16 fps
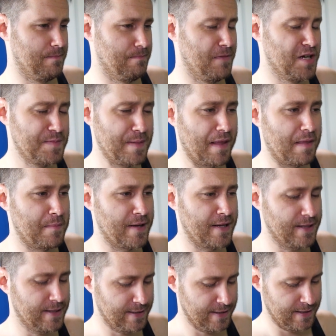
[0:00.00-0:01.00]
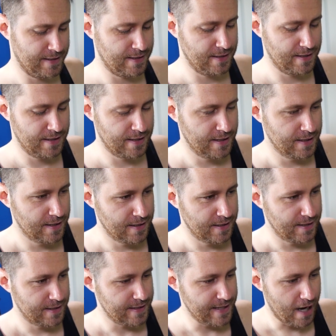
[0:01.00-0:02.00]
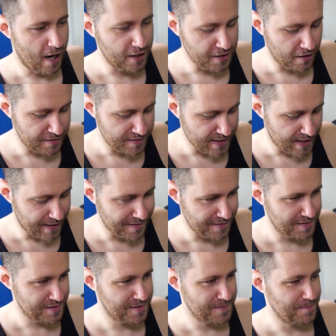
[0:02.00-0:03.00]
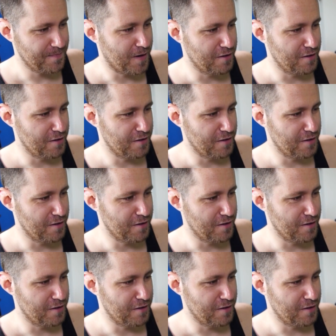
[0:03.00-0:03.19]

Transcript: much better than me. Yeah, I don't dance.